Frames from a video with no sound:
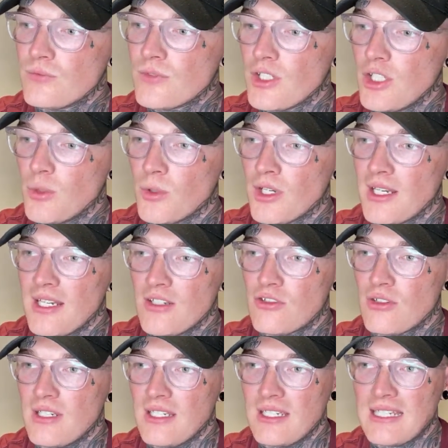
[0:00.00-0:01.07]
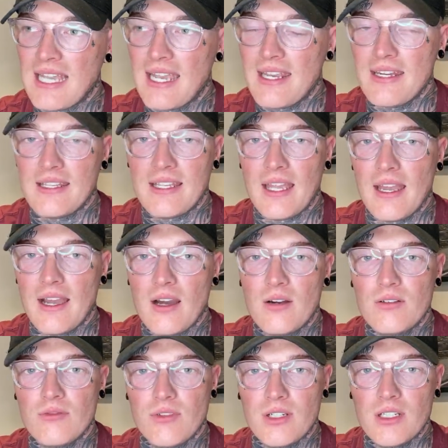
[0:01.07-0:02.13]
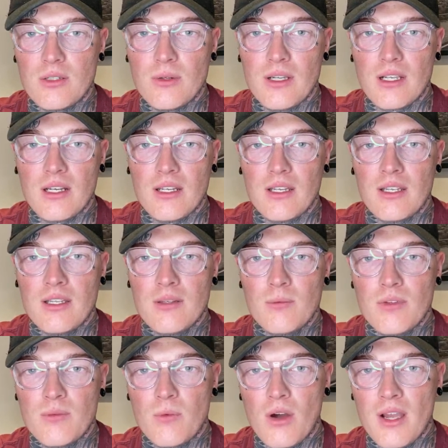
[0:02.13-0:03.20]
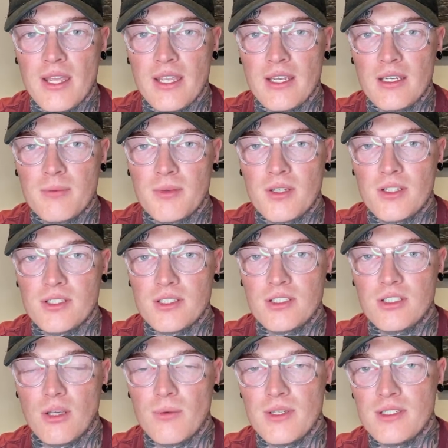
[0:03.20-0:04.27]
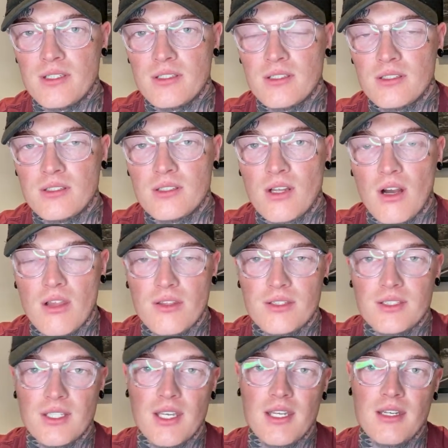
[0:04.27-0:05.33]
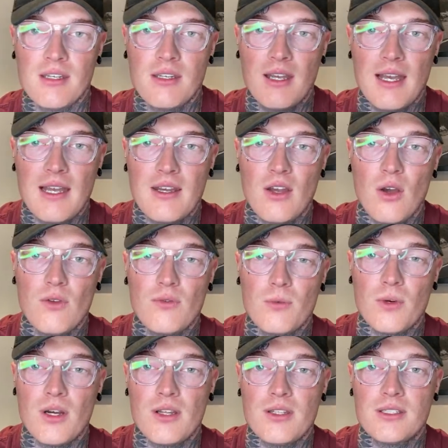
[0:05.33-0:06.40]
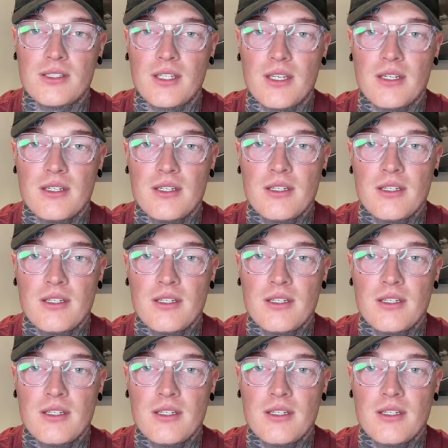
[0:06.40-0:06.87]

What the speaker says: You want to literally get in and get out really quickly with white ink because it's so easy to scar the skin and overwork the skin.